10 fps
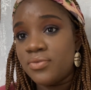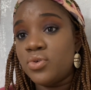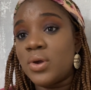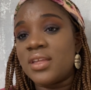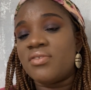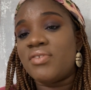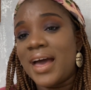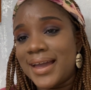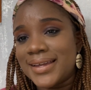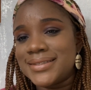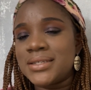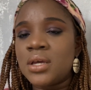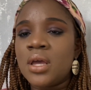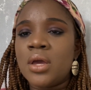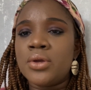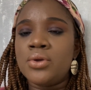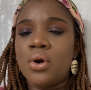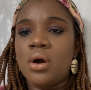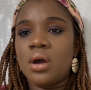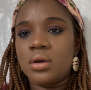can find
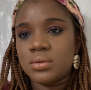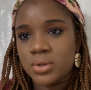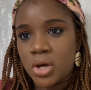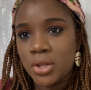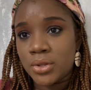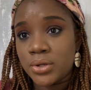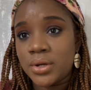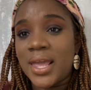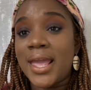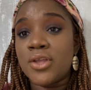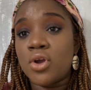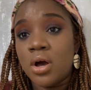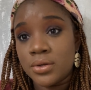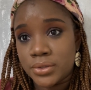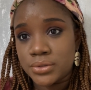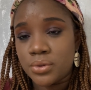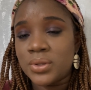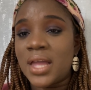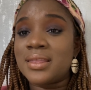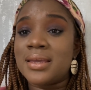your color and your
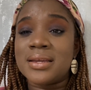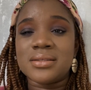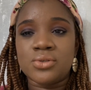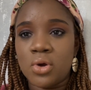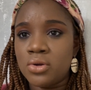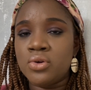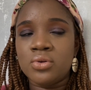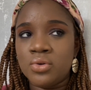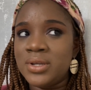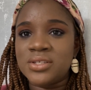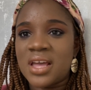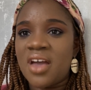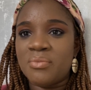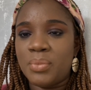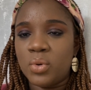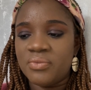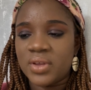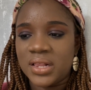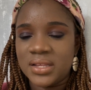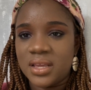undertone, I think you need to have
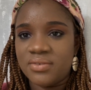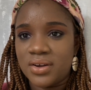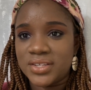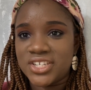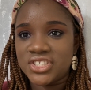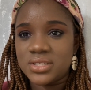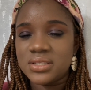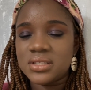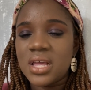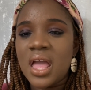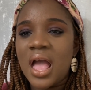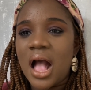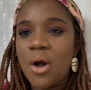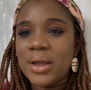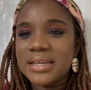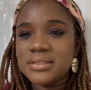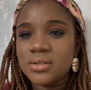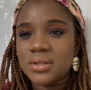both Clinique foundations. I'll answer the